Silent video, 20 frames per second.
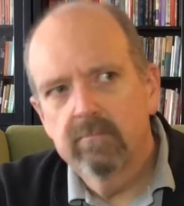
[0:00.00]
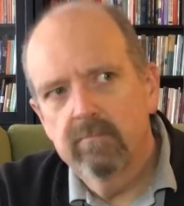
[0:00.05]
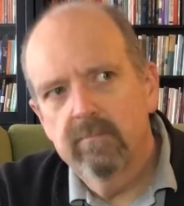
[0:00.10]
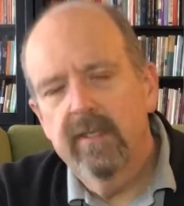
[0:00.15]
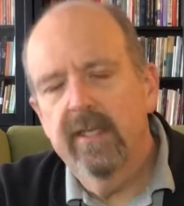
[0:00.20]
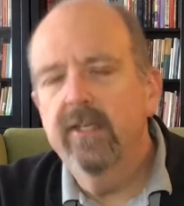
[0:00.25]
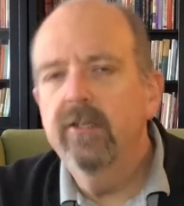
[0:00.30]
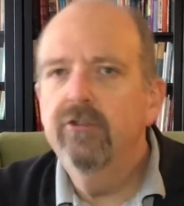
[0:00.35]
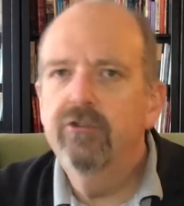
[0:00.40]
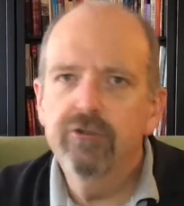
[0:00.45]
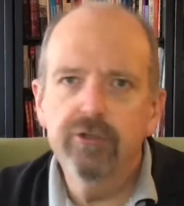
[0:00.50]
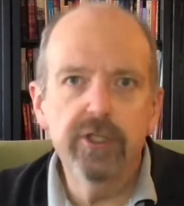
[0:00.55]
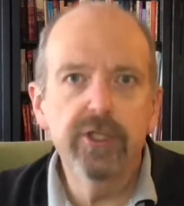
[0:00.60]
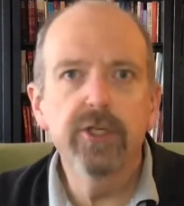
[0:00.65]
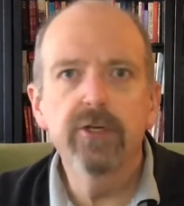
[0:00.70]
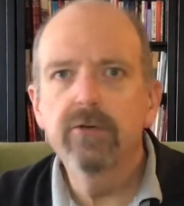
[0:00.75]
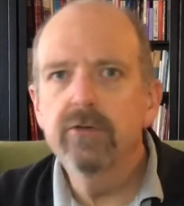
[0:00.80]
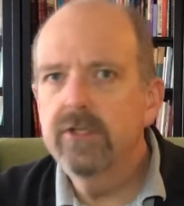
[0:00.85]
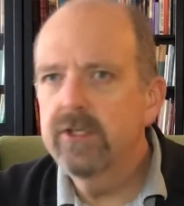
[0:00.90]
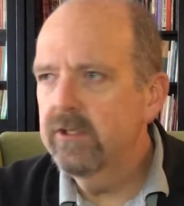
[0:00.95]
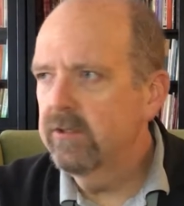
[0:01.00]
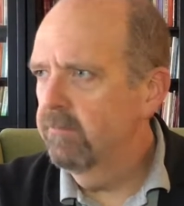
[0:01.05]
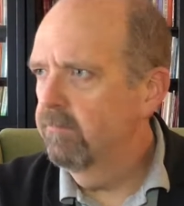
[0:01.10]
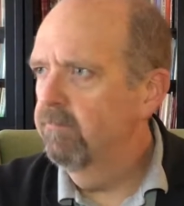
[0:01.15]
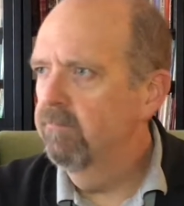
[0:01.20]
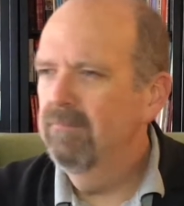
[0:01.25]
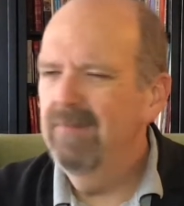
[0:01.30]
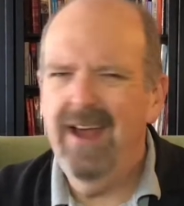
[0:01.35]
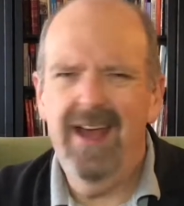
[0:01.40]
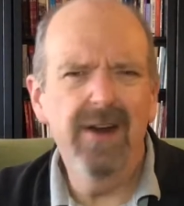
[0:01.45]
introduce,
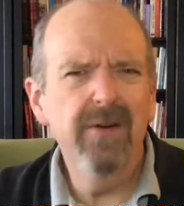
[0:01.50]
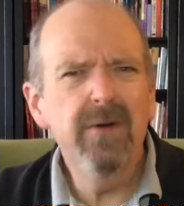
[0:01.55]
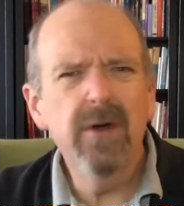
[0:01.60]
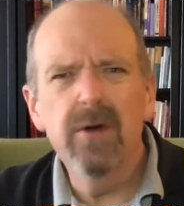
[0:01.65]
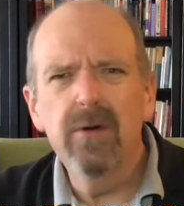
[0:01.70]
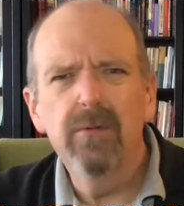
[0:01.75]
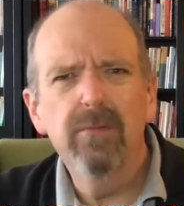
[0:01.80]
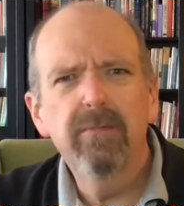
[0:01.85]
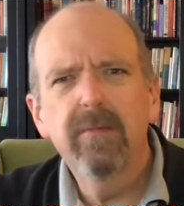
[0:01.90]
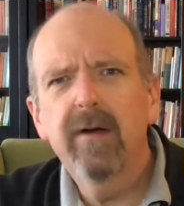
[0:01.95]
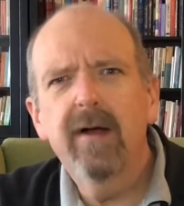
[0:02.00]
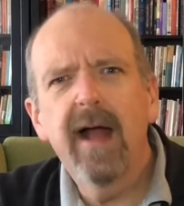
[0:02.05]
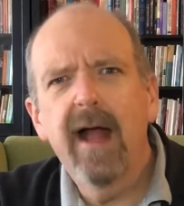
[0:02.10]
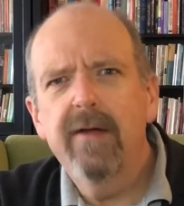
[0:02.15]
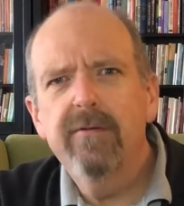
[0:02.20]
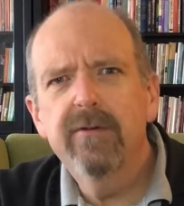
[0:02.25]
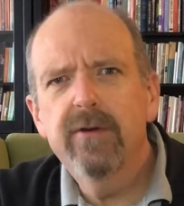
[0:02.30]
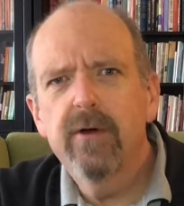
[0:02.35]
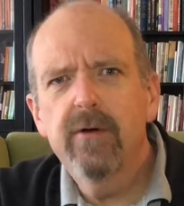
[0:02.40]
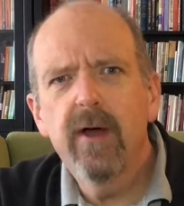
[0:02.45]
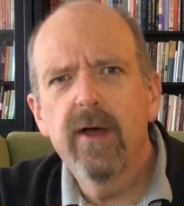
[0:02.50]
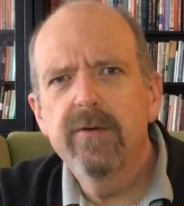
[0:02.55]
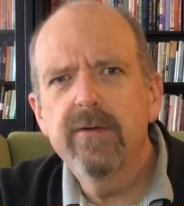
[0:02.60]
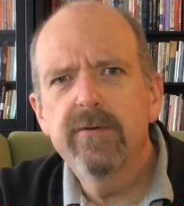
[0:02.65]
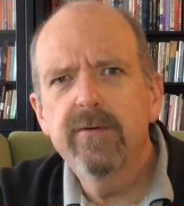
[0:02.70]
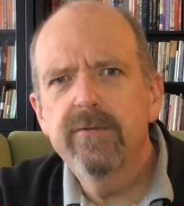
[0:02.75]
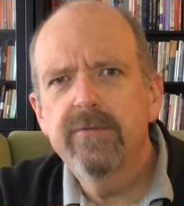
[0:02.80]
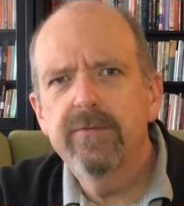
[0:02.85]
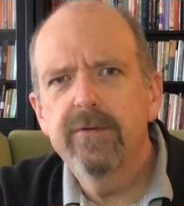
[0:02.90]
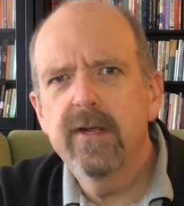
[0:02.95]
I don't know how you
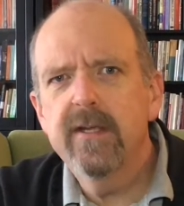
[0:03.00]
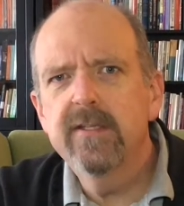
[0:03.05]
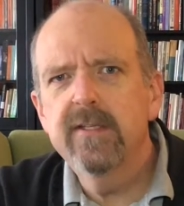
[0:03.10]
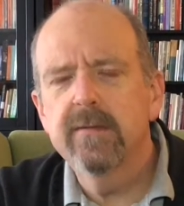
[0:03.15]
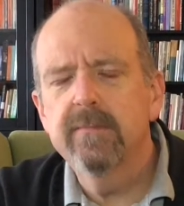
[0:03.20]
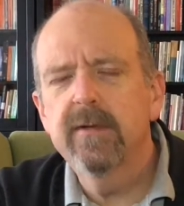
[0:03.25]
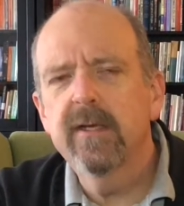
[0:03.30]
would phrase it,